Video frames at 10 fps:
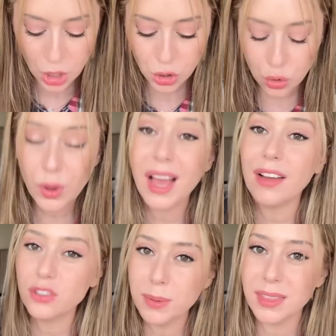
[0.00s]
You have
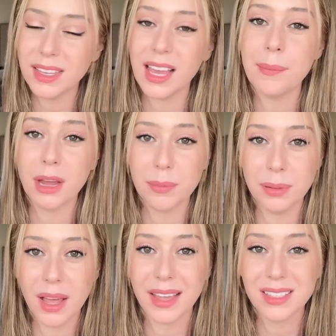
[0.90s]
to be thinking about
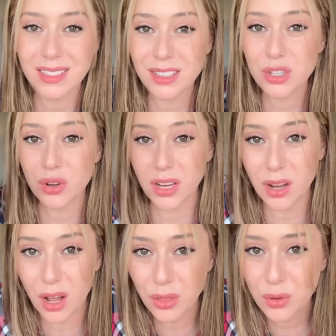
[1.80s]
applying sunscreen
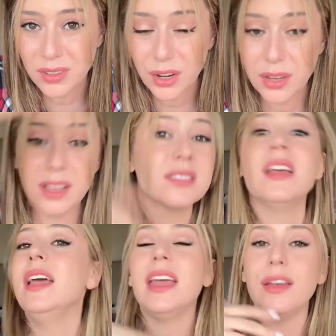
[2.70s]
on those areas
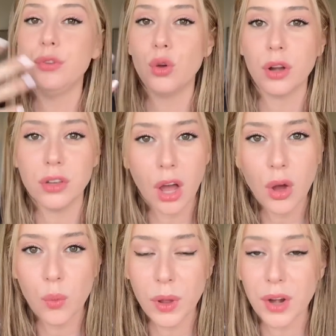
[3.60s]
if you're
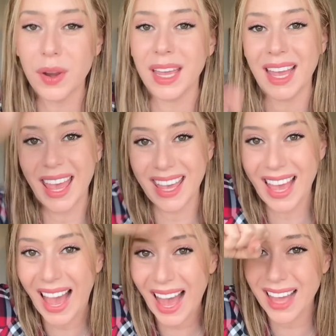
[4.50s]
not wearing a
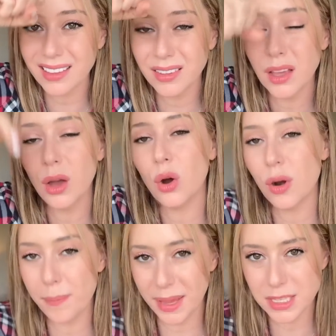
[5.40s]
hat or a
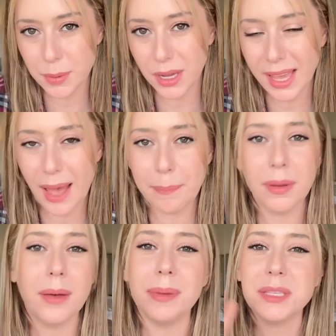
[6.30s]
baseball cap.
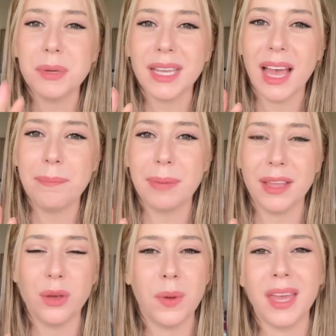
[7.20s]
A baseball cap, by
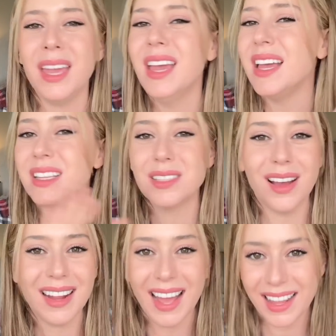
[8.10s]
the way, is not
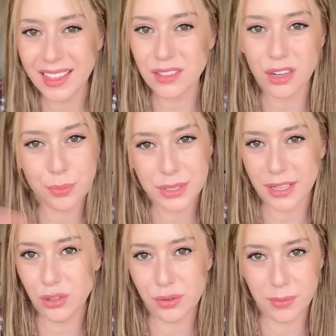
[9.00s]
a hat that's going to protect
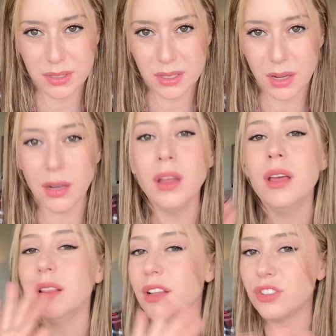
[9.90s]
you from the sun.
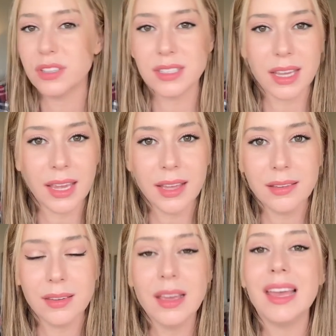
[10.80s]
Let's just say
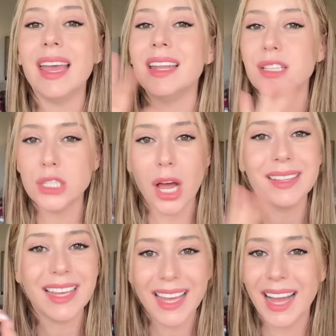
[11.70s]
it. It is not
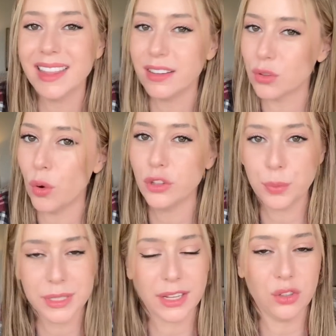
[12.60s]
a hat that is going to
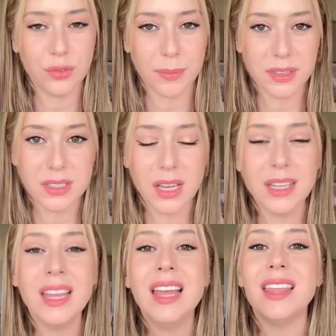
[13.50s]
protect you from the sun.
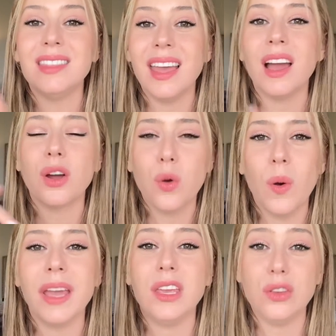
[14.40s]
They are
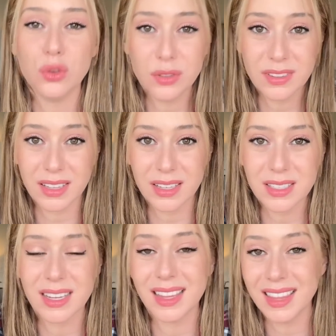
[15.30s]
quite useless
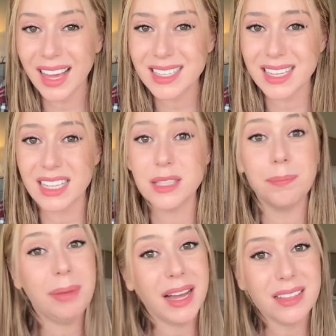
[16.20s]
in that sense,
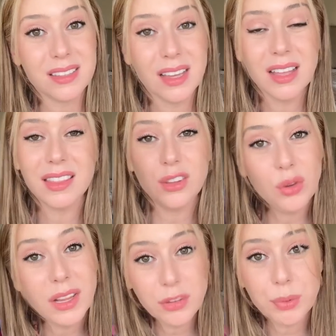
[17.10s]
but they do
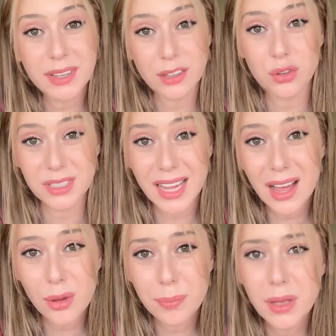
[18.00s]
at least protect your
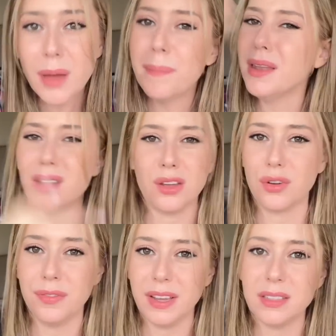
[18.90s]
scalp, but not your
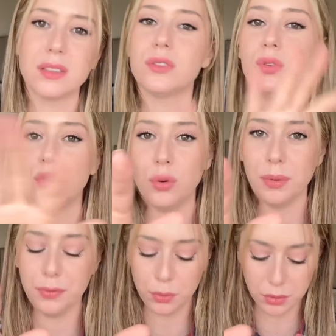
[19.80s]
face. So don't be
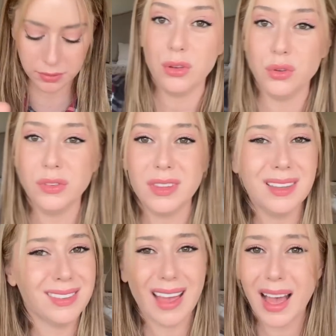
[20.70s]
fooled. You use
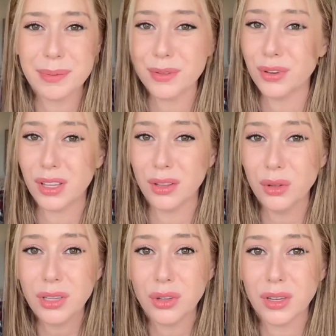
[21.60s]
this,
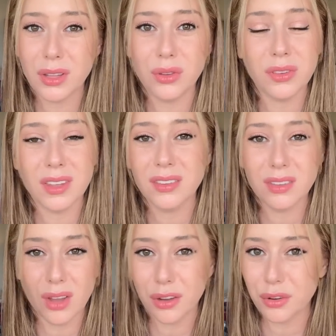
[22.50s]
absolutely you can use this,
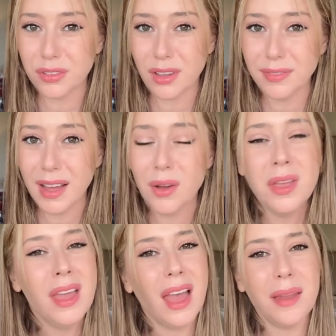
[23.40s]
knock yourself out.
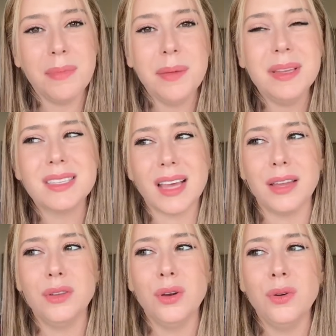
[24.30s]
And maybe
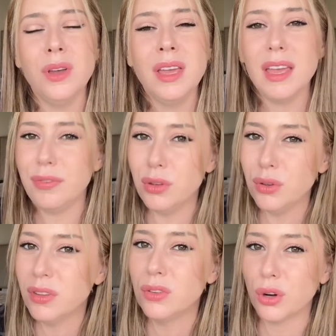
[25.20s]
side note, if you
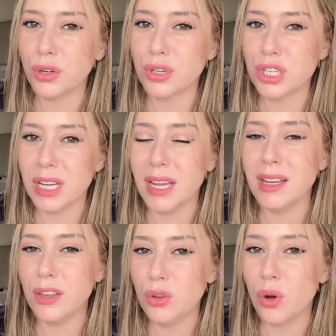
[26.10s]
use a darker shade
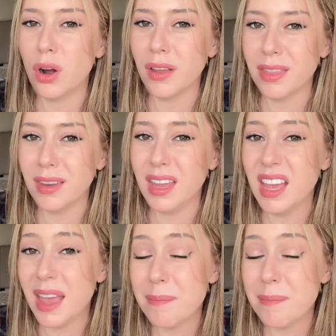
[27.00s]
and you are thinning, it